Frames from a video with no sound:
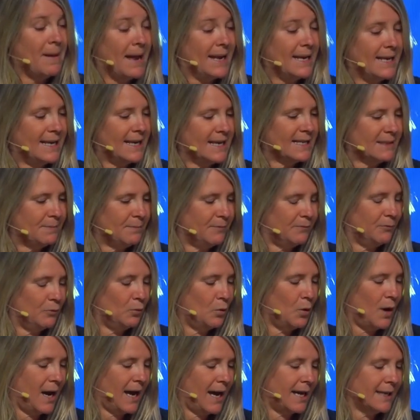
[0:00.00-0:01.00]
many years
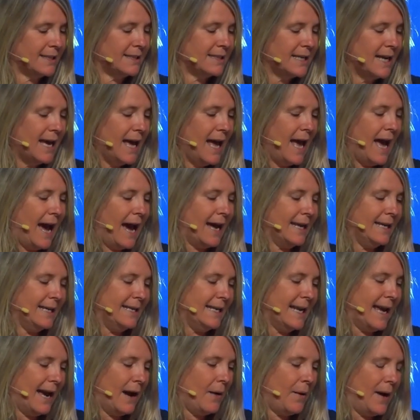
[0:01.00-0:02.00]
beforehand. And
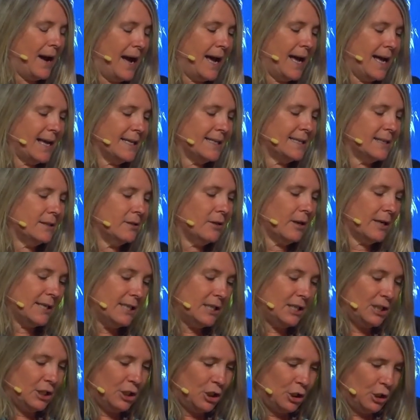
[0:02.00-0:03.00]
it now has
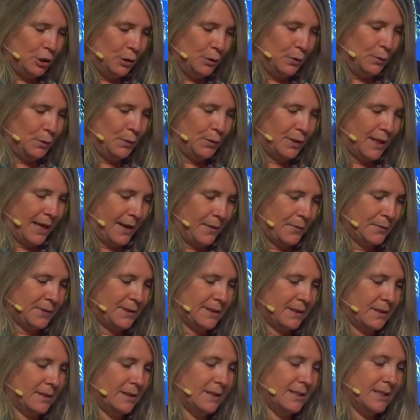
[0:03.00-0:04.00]

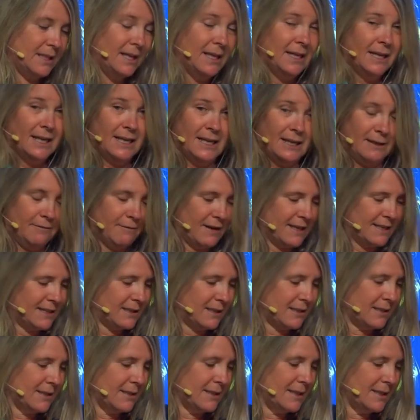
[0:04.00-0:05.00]
92,000
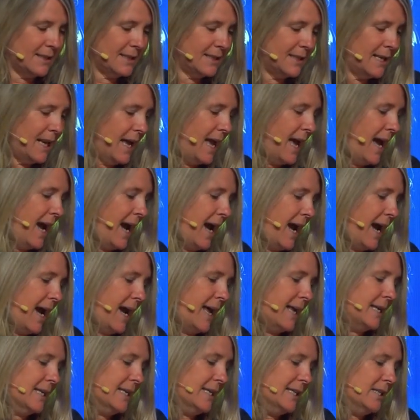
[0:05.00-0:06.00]
e-residents
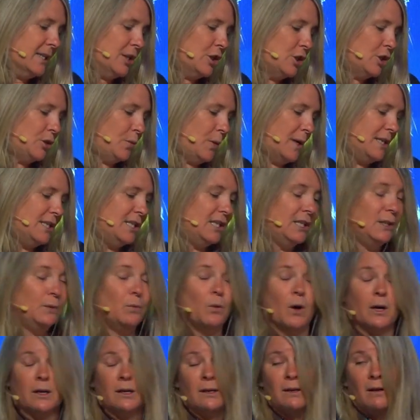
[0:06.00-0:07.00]
and
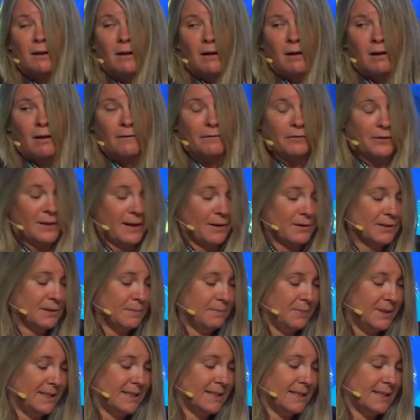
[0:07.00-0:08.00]

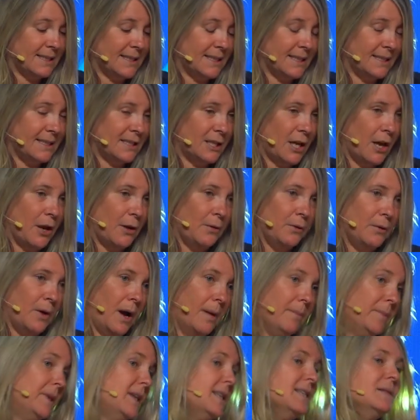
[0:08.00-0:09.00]
21,500 businesses. So,
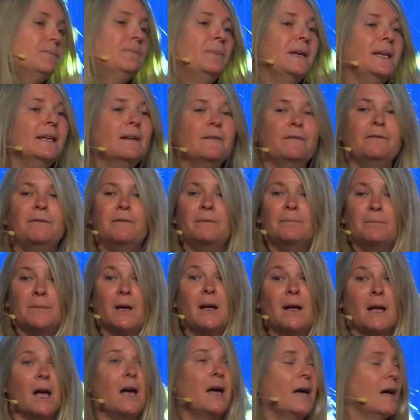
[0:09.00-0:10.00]
I mean, it's been
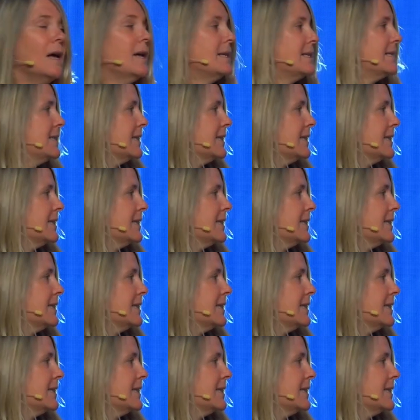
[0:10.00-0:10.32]
a